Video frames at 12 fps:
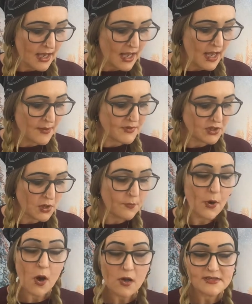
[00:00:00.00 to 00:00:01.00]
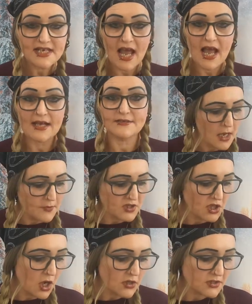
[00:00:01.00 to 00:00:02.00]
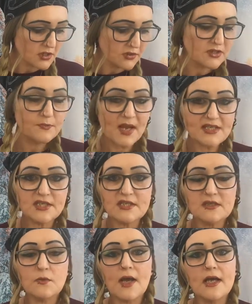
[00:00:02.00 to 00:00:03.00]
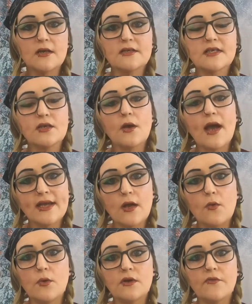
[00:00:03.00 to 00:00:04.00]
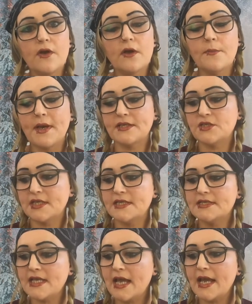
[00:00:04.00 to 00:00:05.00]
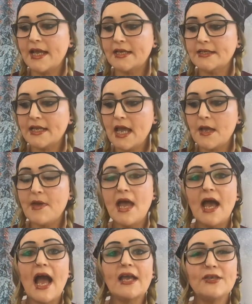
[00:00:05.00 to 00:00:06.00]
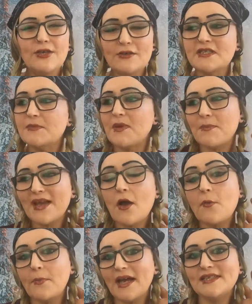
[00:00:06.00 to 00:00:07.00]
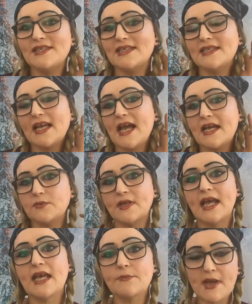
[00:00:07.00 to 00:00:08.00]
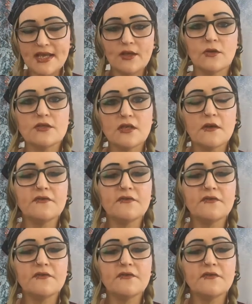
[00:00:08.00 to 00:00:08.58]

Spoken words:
They do postcards, but she also does badges as well, because I know I got one of her badges and I used to be big on badges, guys, when I had my cut